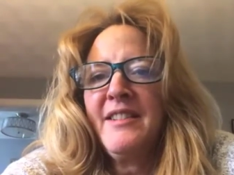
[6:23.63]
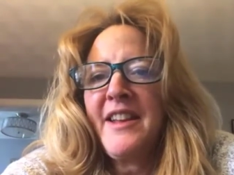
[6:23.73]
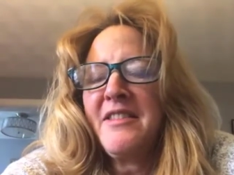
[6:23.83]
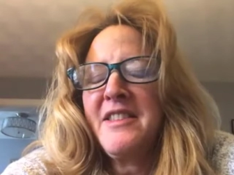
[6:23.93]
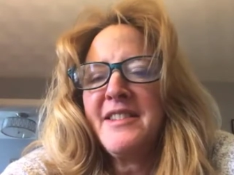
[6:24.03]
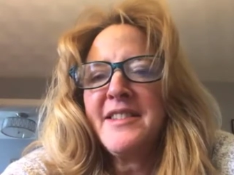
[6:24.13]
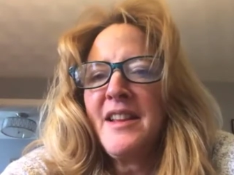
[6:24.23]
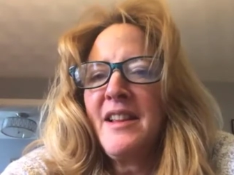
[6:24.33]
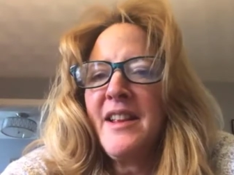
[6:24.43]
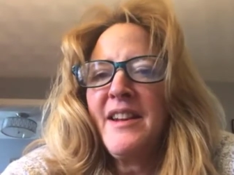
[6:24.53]
like the
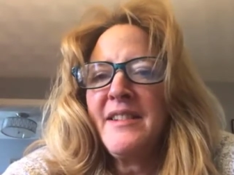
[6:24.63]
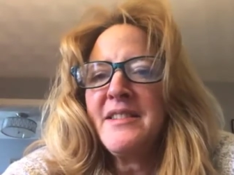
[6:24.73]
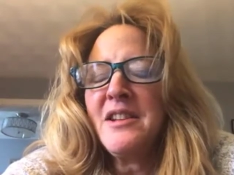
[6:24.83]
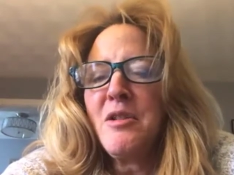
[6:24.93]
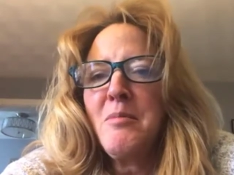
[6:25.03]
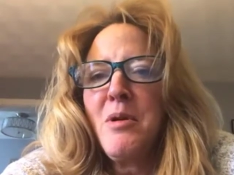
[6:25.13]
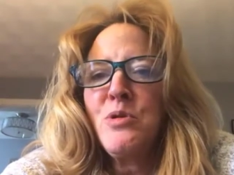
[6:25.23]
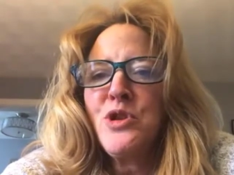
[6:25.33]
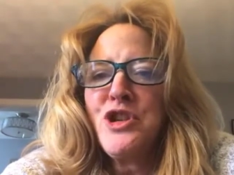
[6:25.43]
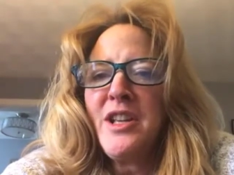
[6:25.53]
silliness, the
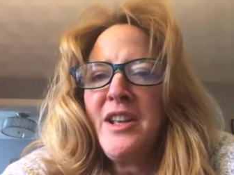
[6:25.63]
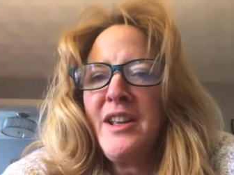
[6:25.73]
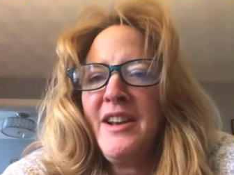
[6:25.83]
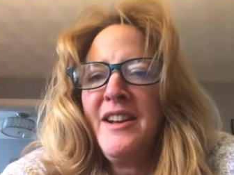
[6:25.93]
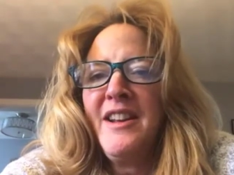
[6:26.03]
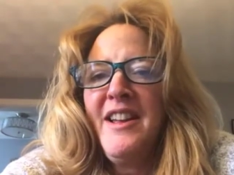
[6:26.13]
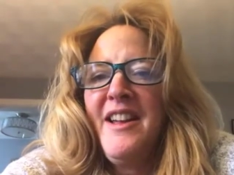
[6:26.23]
commotion,